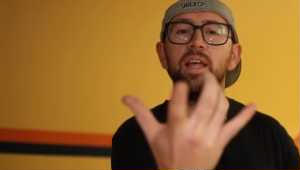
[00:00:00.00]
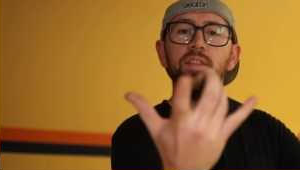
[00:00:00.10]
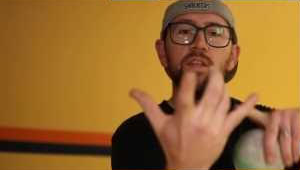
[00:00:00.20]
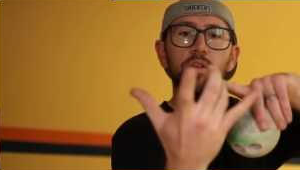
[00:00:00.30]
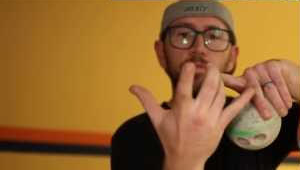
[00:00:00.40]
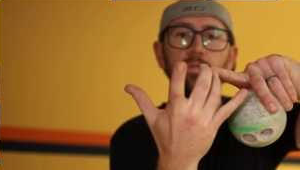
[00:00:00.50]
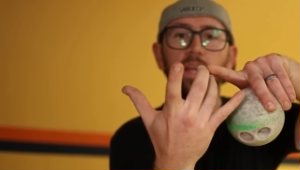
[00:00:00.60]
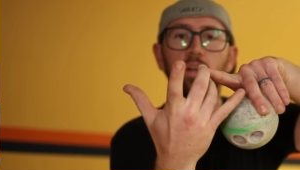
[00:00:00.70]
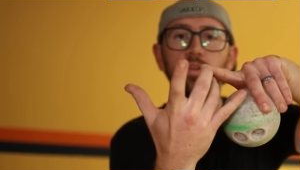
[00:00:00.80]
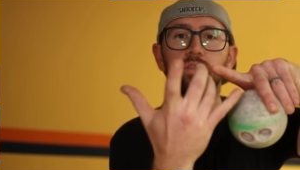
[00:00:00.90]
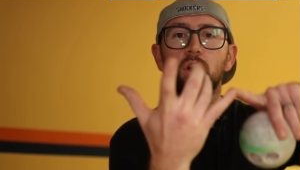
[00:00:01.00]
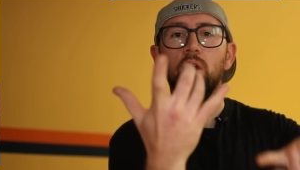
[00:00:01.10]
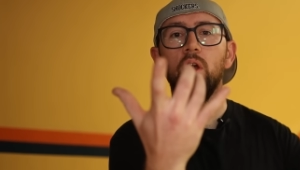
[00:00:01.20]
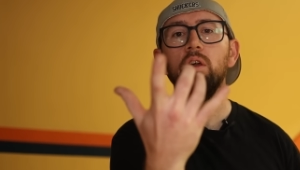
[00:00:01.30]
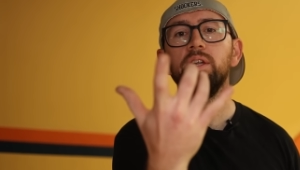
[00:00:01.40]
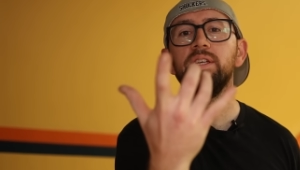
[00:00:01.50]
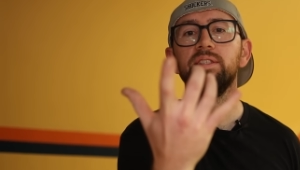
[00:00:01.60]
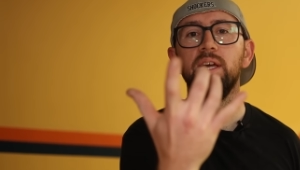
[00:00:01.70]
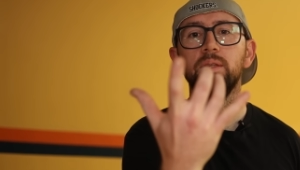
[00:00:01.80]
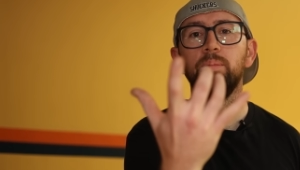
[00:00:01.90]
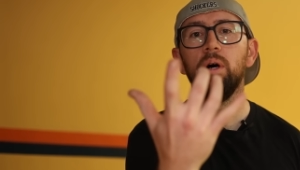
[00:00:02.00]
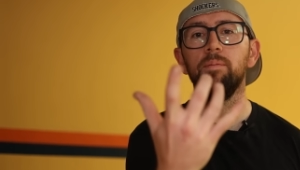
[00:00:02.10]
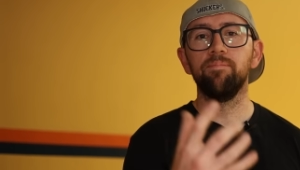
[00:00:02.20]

then your fingers are already inside the ball.